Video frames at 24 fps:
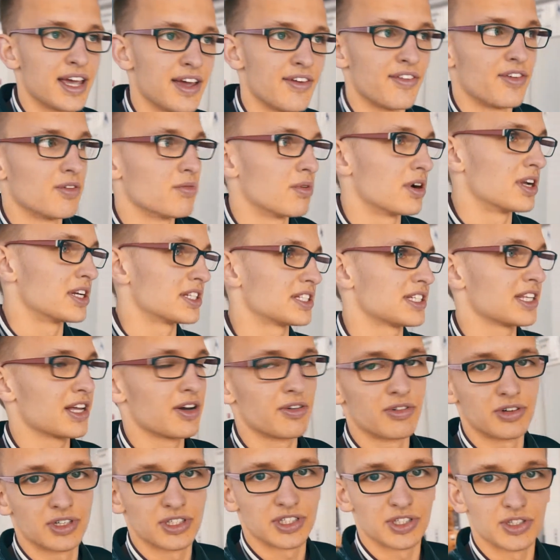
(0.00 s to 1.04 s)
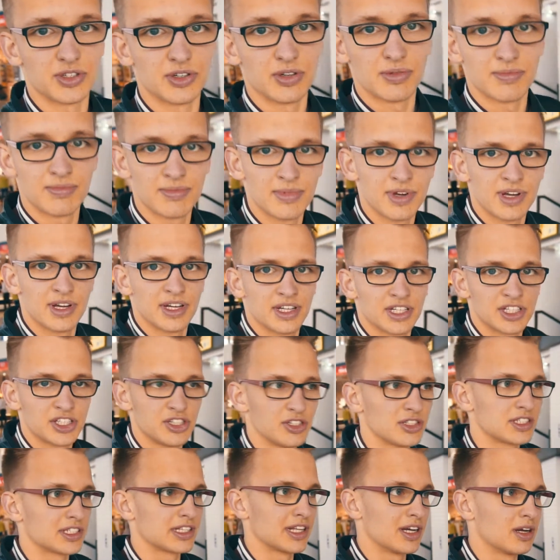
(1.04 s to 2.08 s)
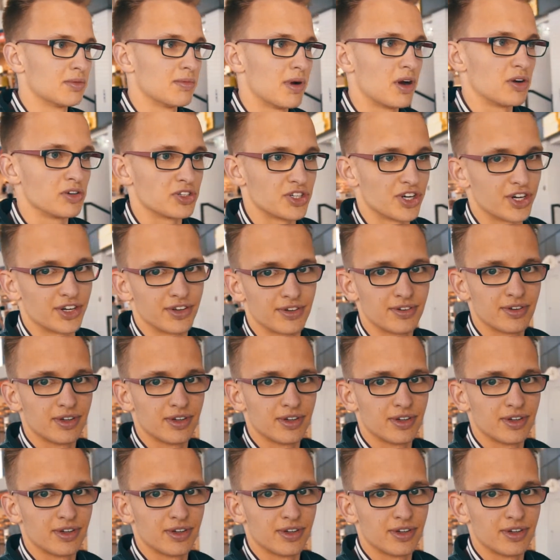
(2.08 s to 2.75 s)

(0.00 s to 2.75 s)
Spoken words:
if you want a slower zoom, shoot slow motion.